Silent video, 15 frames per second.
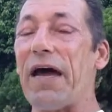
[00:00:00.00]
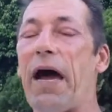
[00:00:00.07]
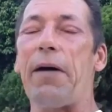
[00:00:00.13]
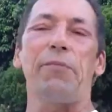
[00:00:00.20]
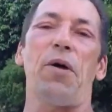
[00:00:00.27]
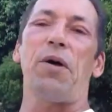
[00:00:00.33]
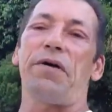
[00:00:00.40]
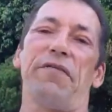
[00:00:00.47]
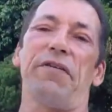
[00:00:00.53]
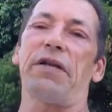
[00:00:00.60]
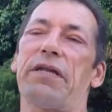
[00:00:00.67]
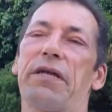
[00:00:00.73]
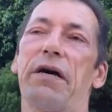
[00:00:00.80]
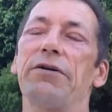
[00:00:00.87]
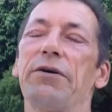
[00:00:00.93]
I'm not even going
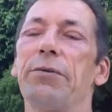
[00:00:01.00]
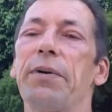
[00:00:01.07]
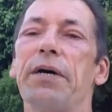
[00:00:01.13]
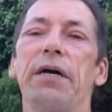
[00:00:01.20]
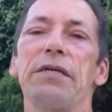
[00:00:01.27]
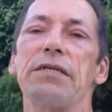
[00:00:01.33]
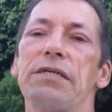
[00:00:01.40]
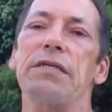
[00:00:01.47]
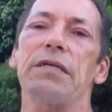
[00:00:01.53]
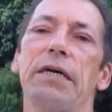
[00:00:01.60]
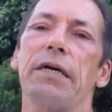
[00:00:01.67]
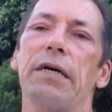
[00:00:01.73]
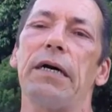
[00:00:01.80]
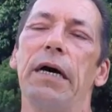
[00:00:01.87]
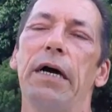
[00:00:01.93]
to tell you because
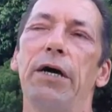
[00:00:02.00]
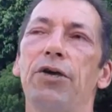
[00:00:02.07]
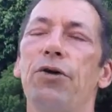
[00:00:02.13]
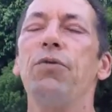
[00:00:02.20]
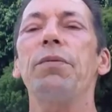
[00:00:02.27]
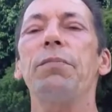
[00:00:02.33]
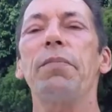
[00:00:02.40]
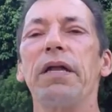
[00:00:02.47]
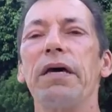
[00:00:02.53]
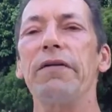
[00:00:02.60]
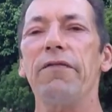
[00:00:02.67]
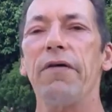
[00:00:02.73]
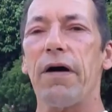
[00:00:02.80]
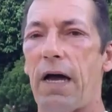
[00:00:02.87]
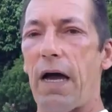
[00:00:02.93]
you wouldn't believe